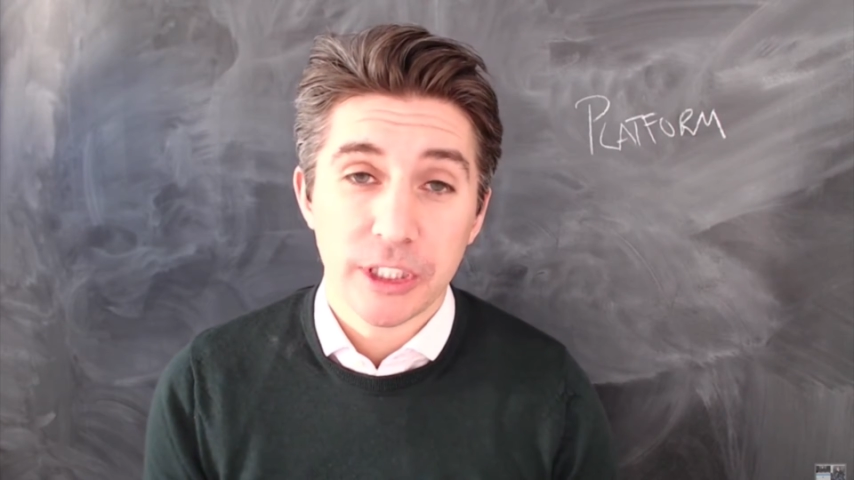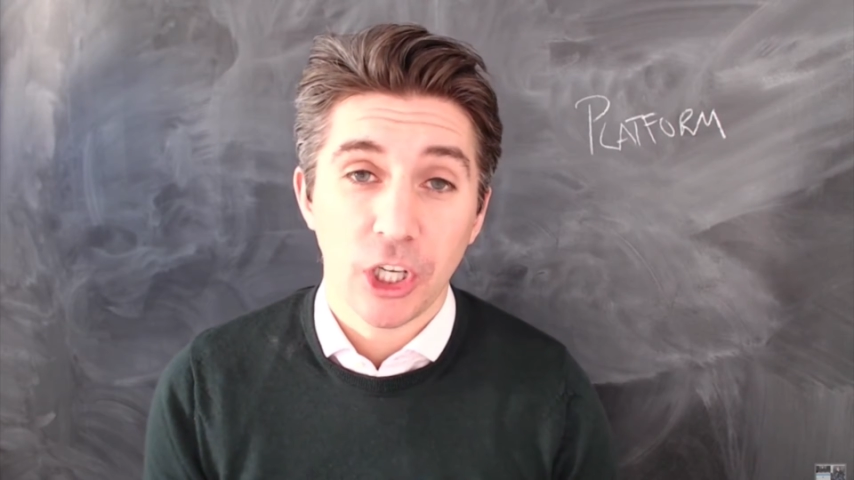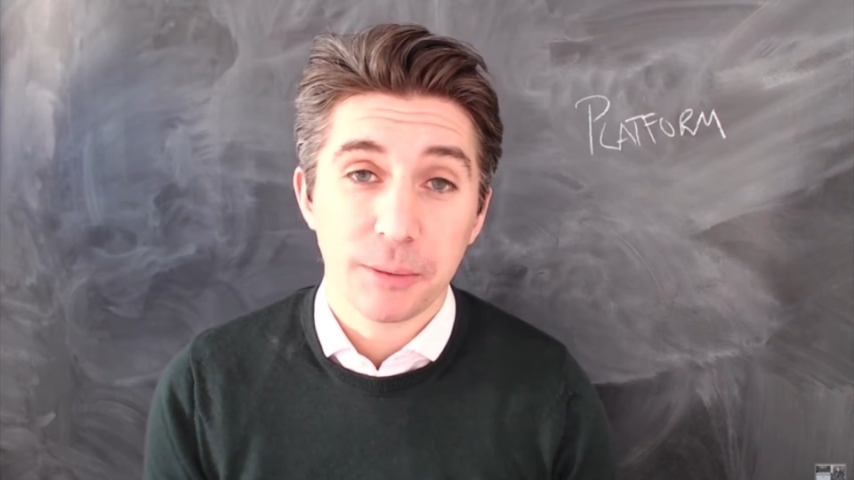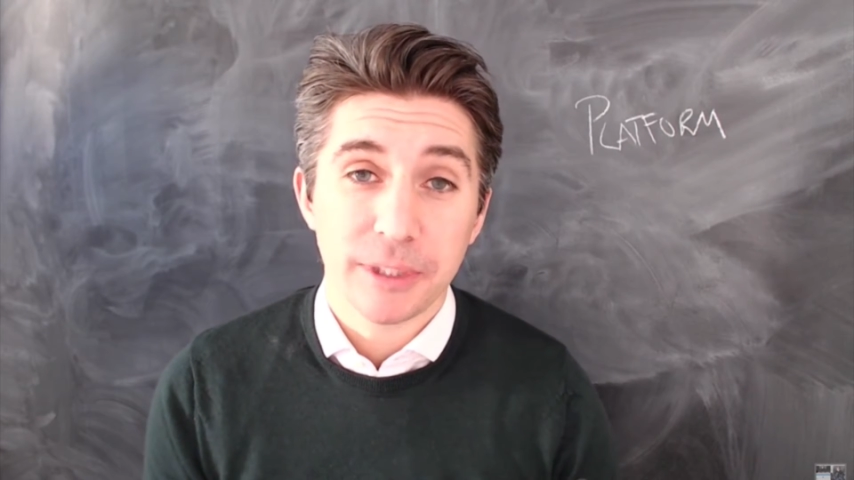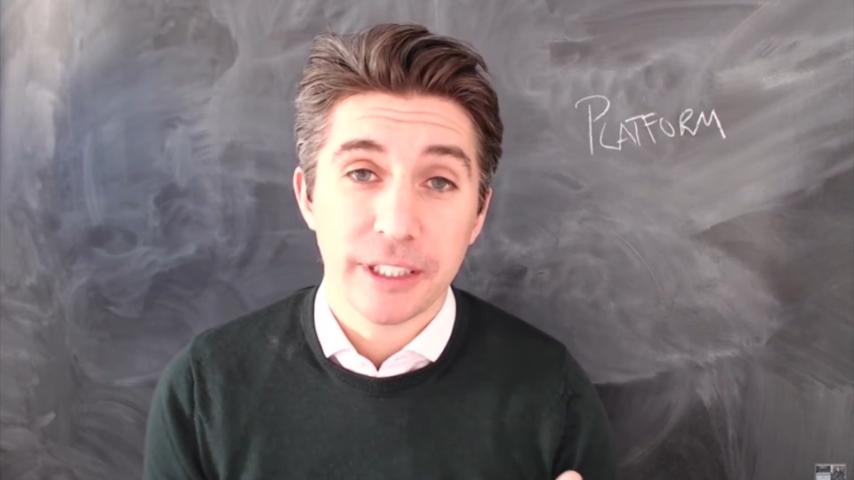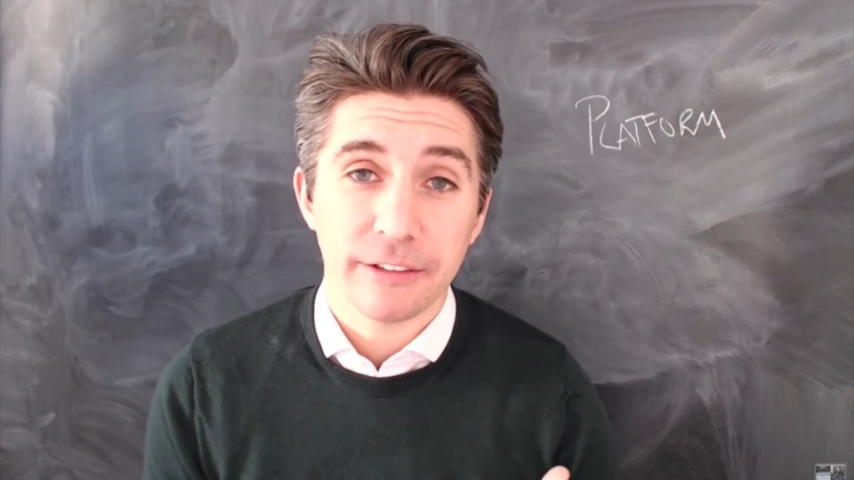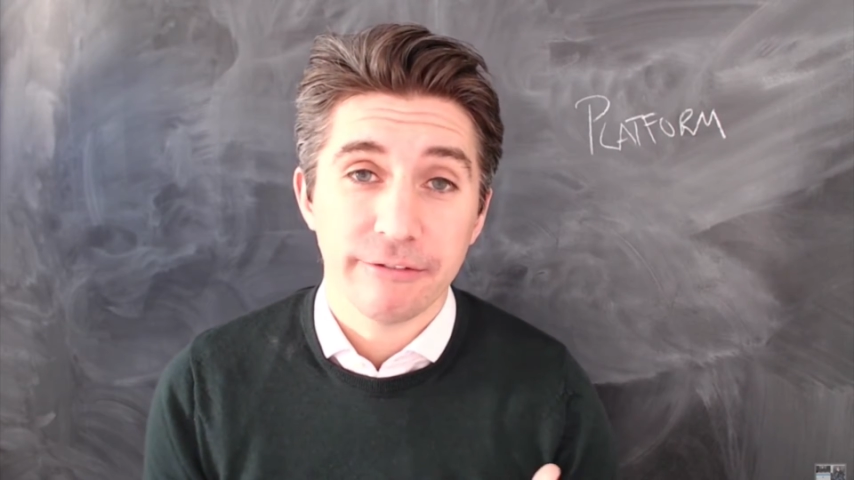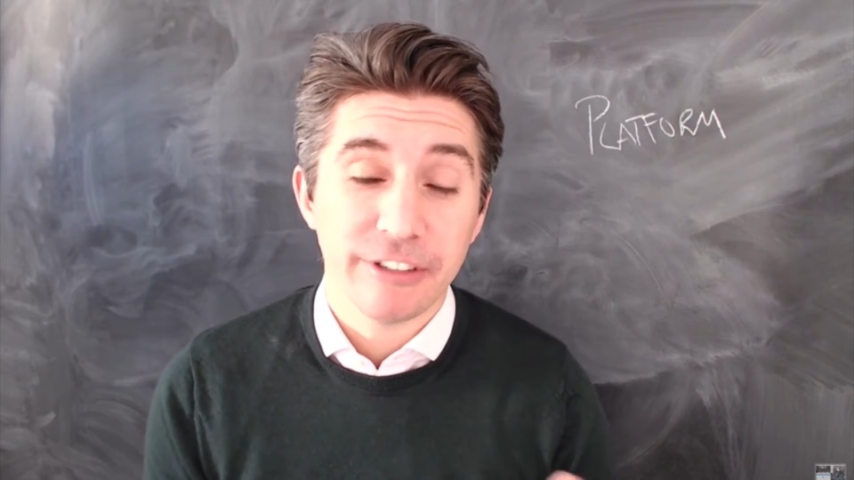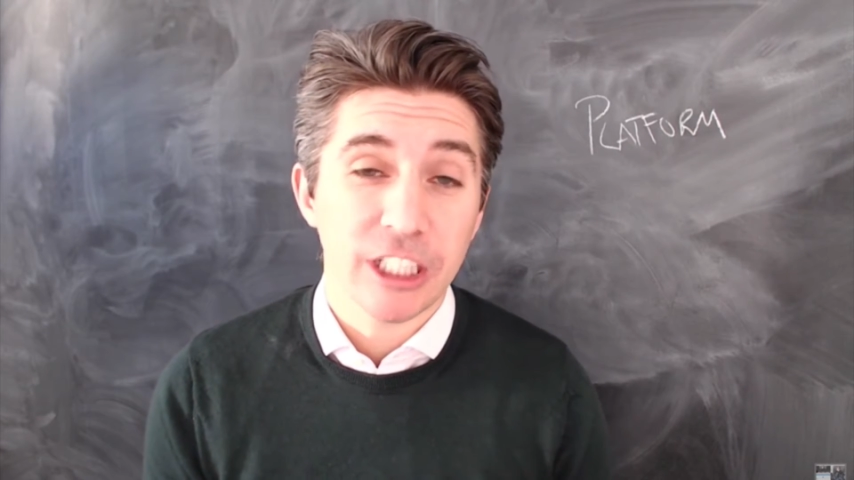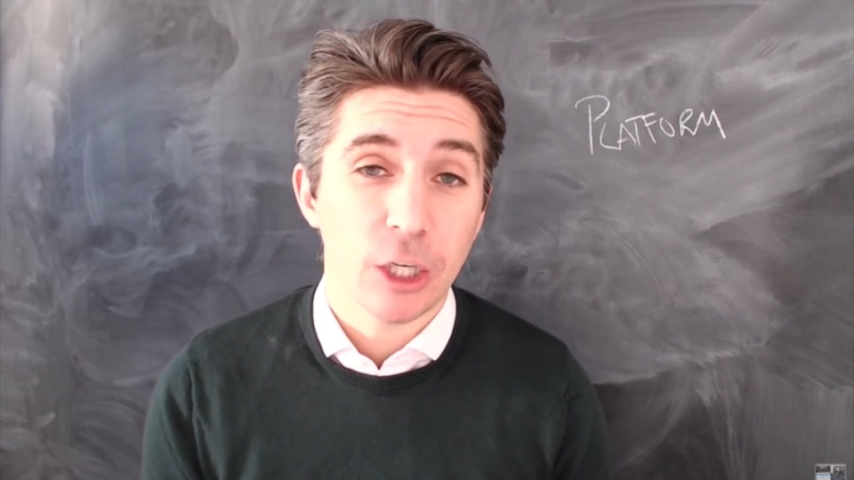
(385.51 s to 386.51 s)
types
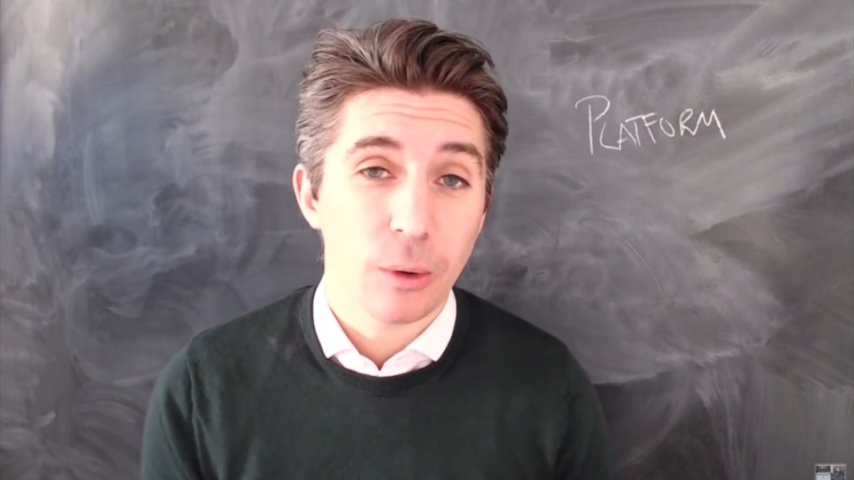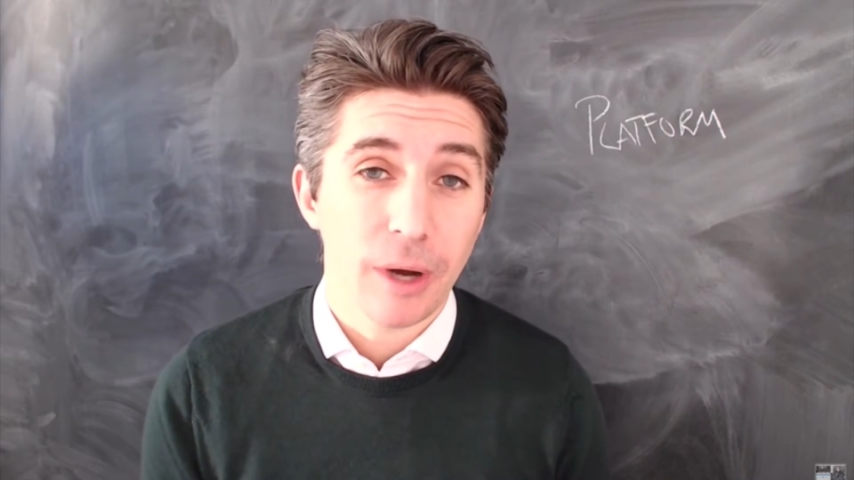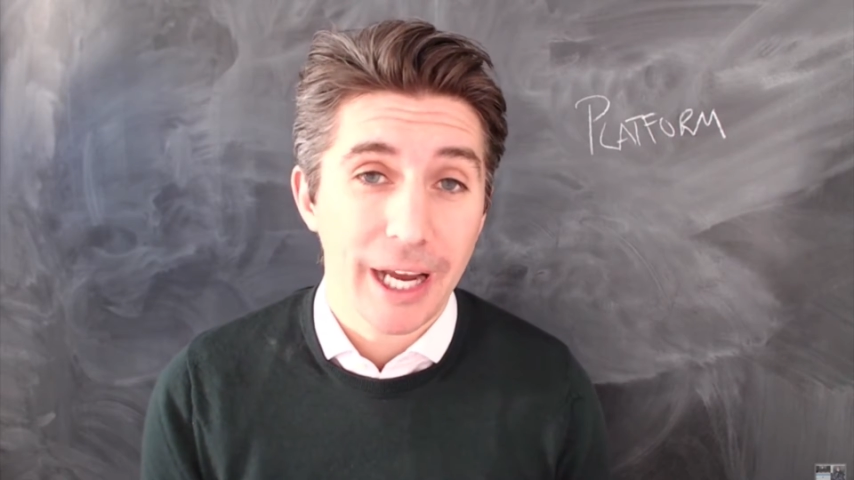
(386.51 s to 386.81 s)
in video